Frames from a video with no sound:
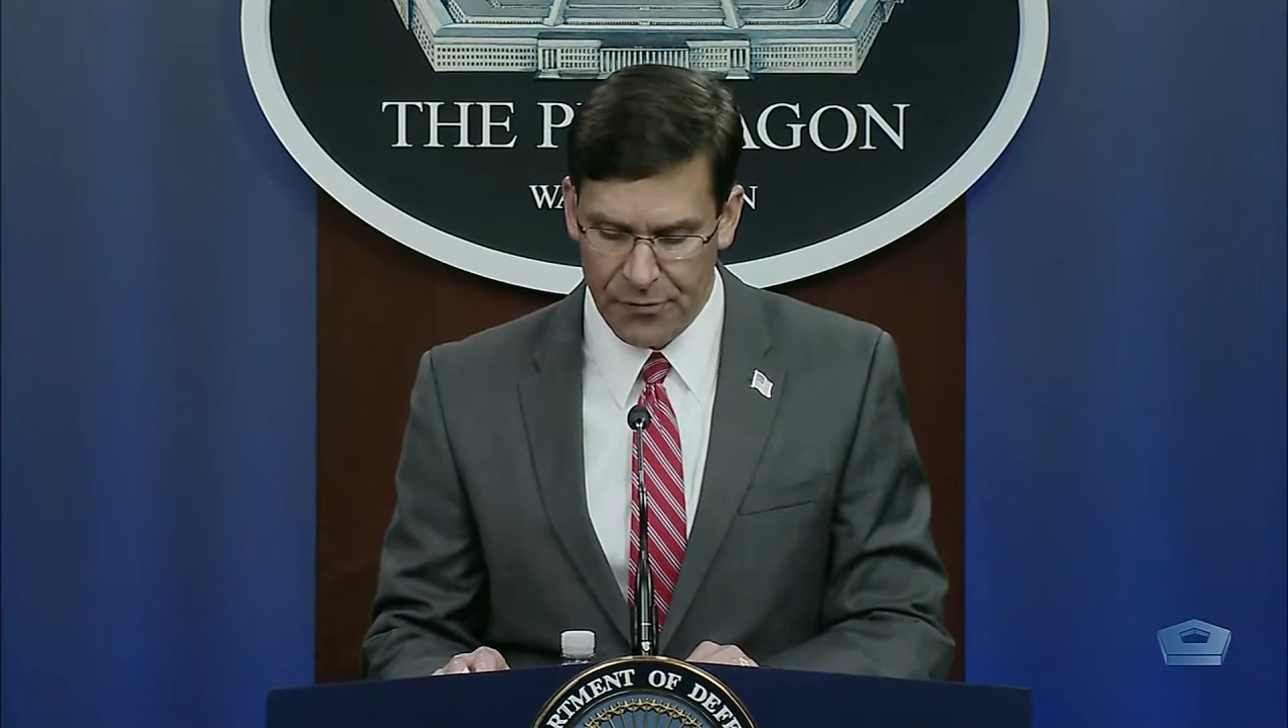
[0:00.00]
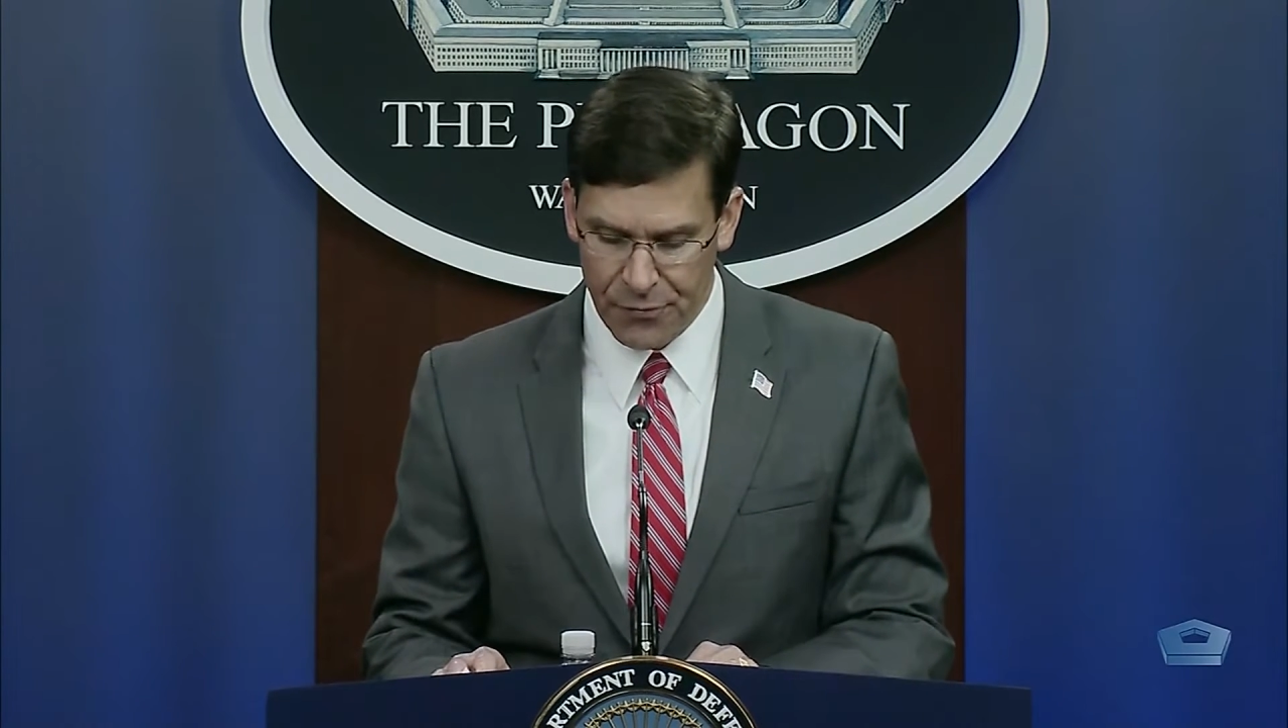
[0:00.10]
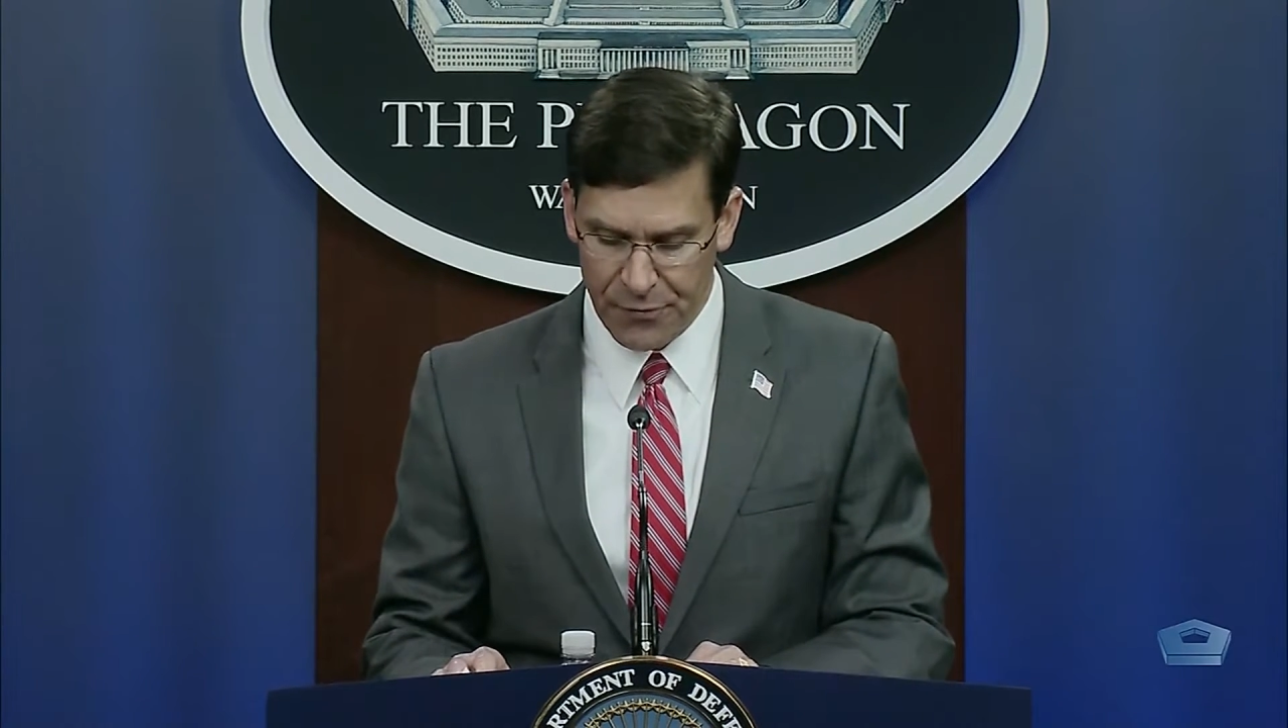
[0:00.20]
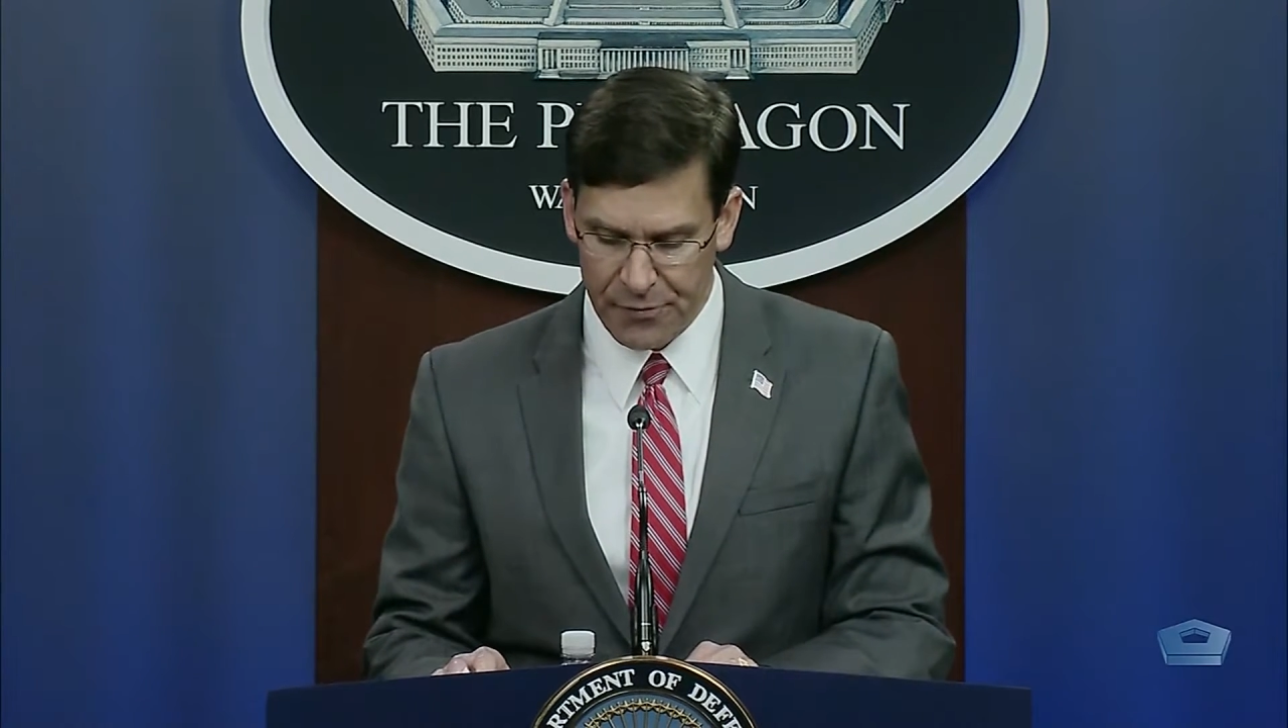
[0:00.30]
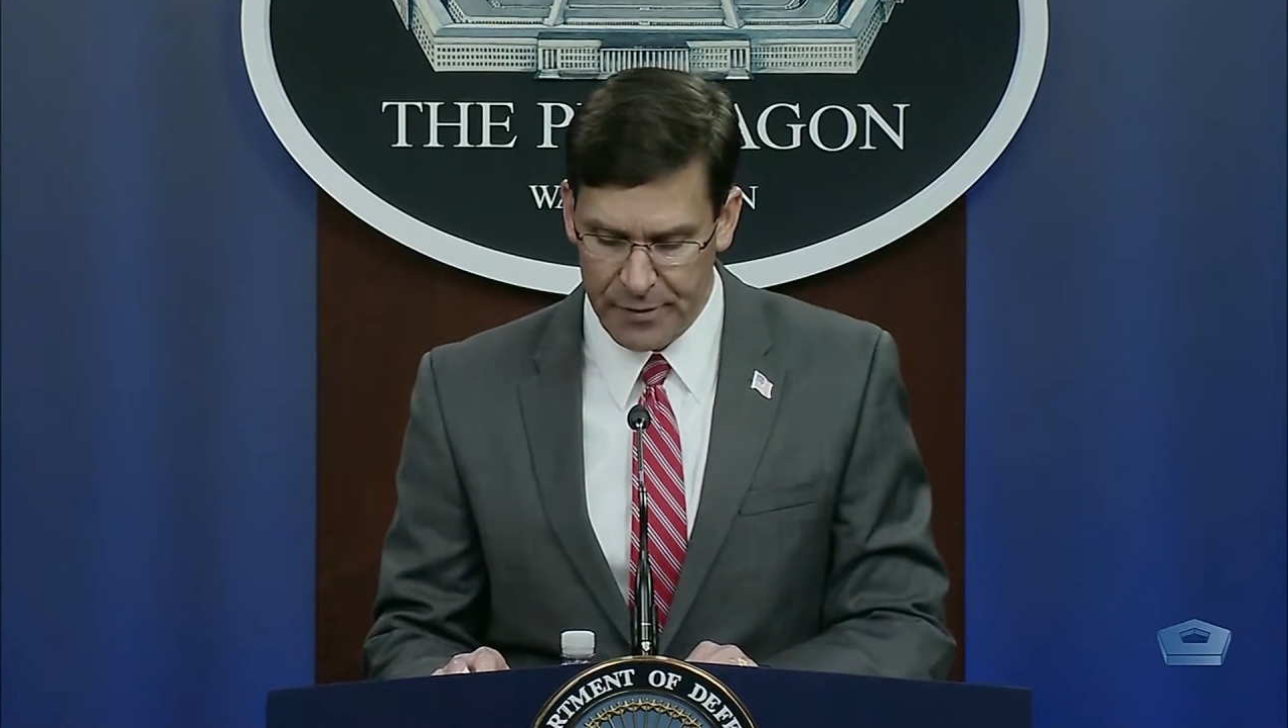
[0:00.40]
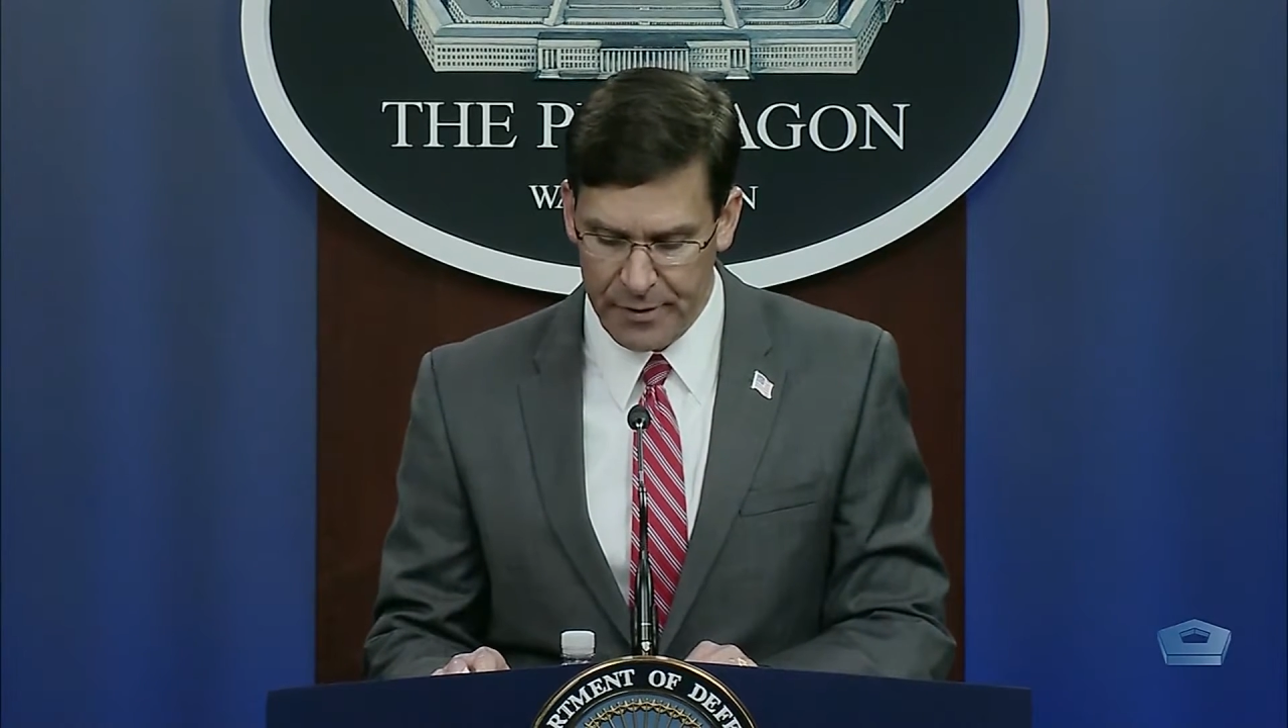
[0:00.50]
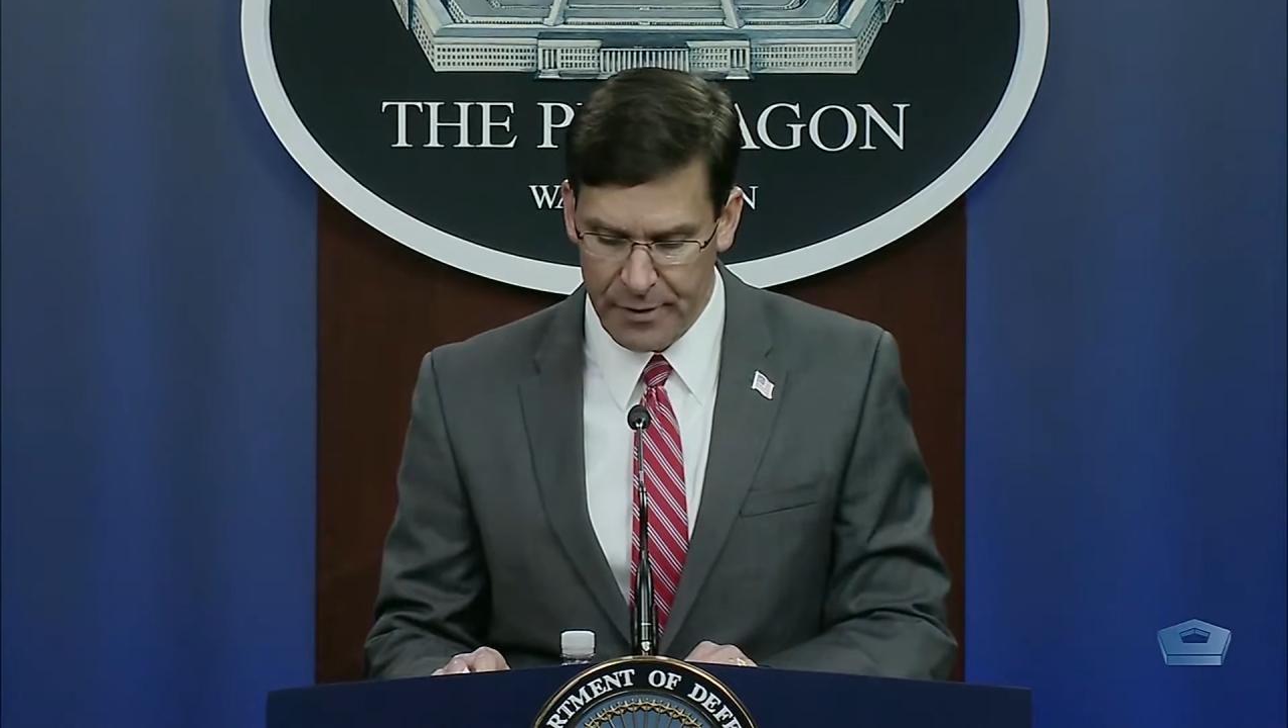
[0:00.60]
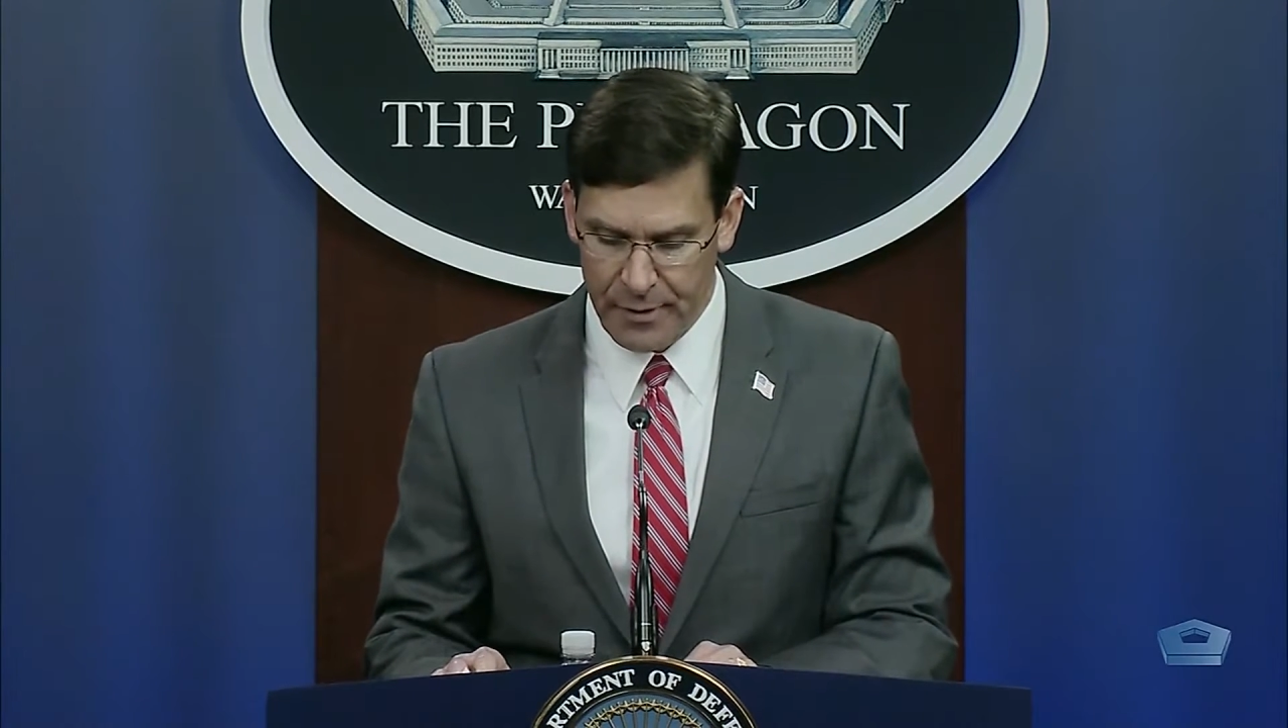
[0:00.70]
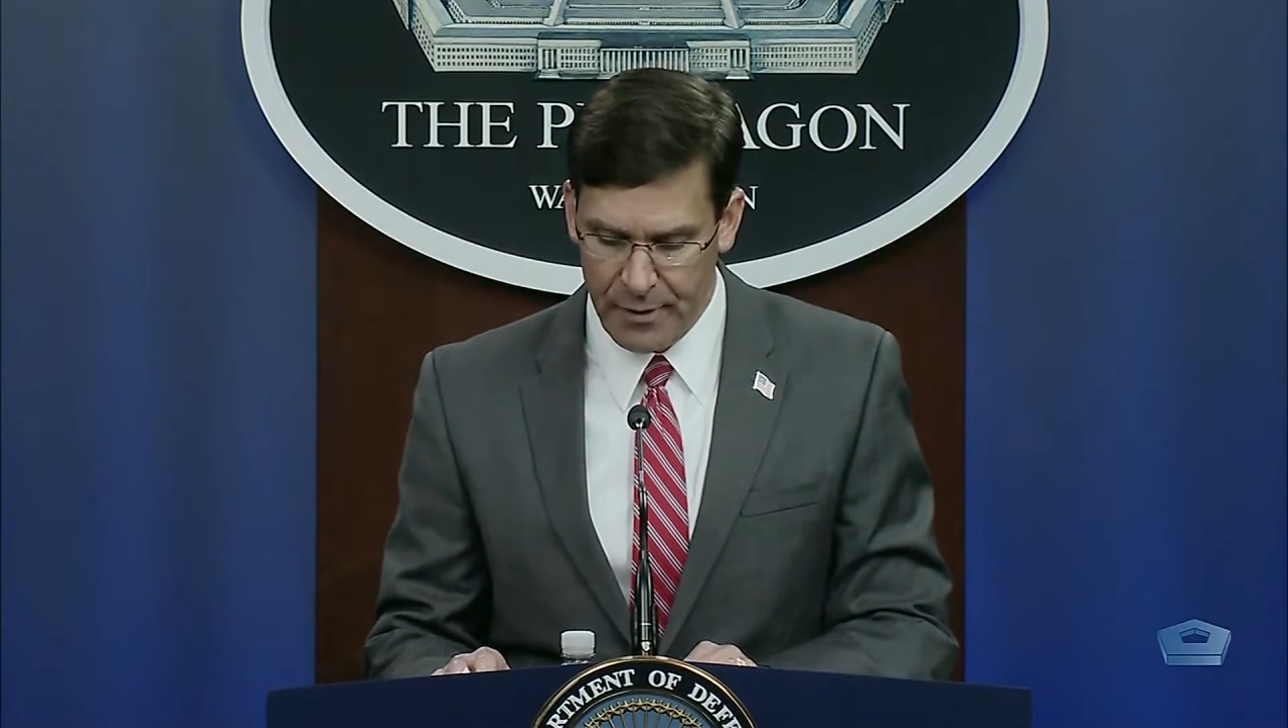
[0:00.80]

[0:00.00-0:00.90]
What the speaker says: seriously,